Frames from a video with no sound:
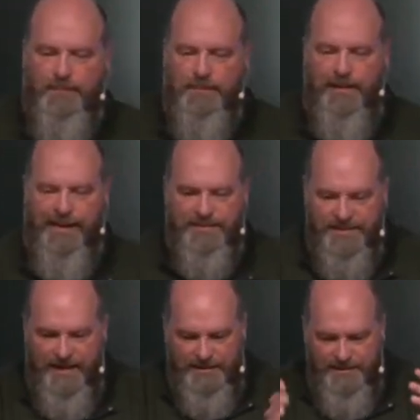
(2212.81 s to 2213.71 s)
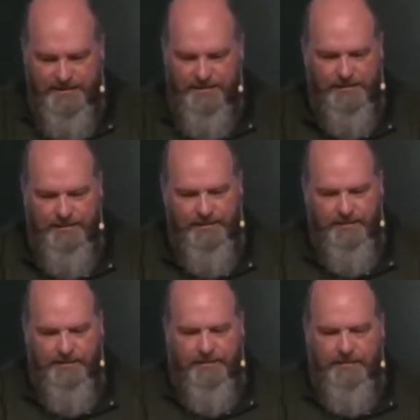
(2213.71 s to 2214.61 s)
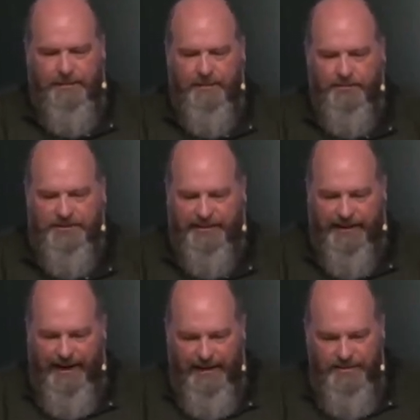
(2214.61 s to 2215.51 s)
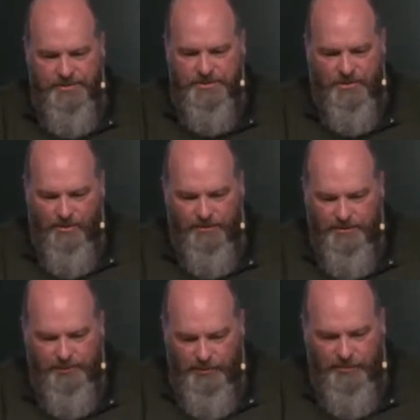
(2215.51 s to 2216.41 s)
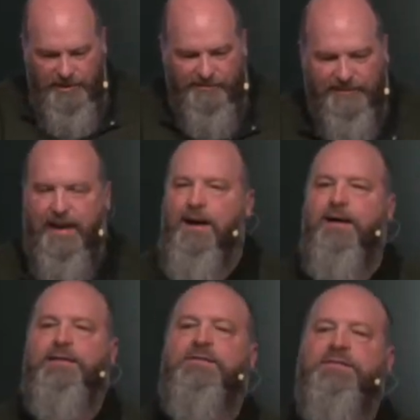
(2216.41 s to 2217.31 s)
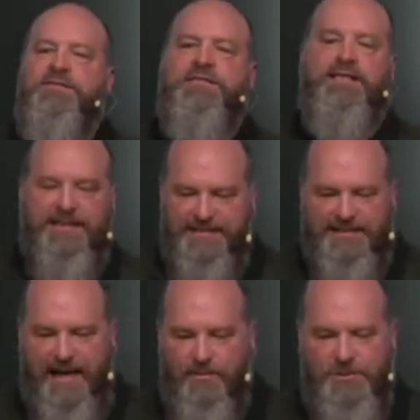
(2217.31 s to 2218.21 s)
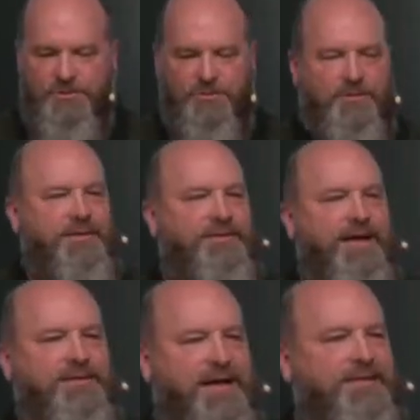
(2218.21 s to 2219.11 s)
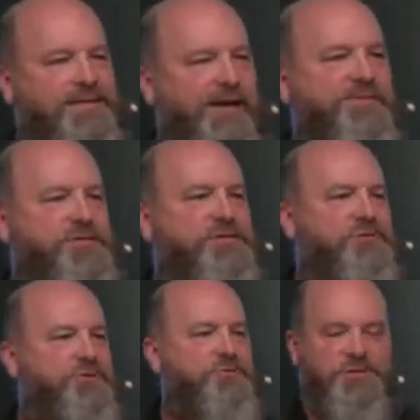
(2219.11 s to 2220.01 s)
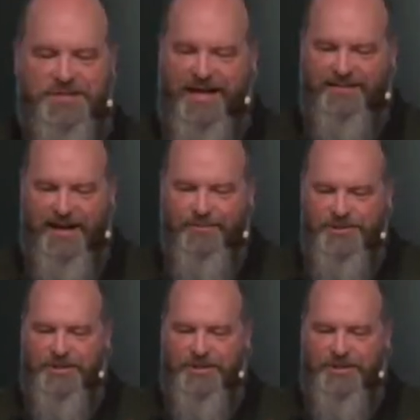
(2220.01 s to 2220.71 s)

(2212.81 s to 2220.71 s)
Like it says, you know, to gaze on the beauty of God and to seek His counsel. And yet David still uses that language